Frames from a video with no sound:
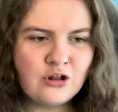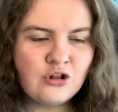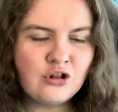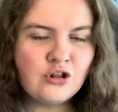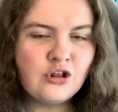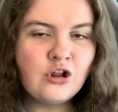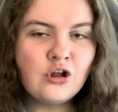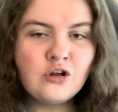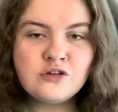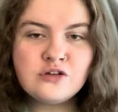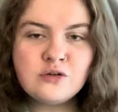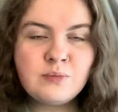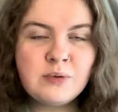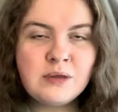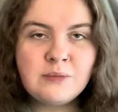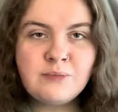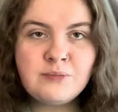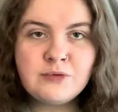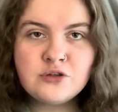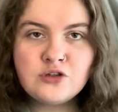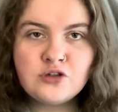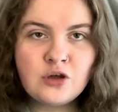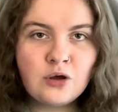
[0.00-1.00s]
Loads of
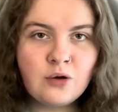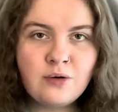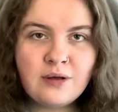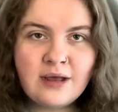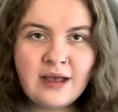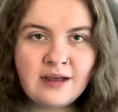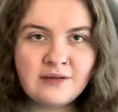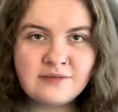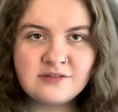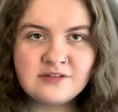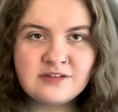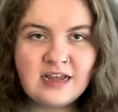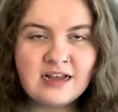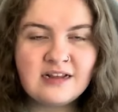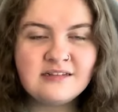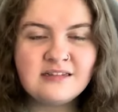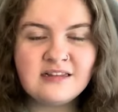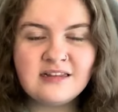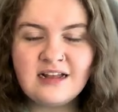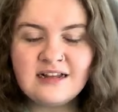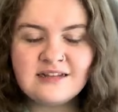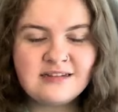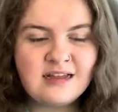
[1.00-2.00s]
people don't have sex
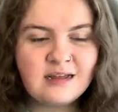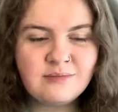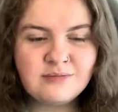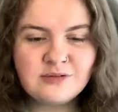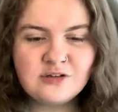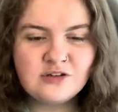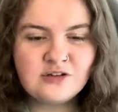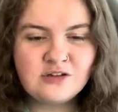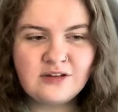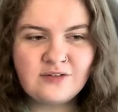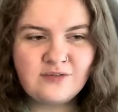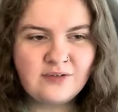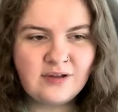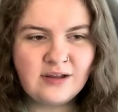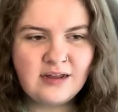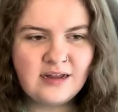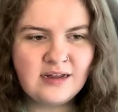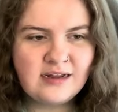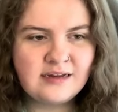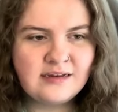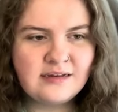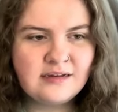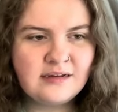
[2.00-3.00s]
and that's absolutely
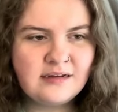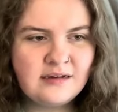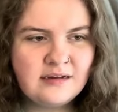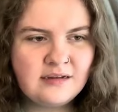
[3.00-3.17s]
fine.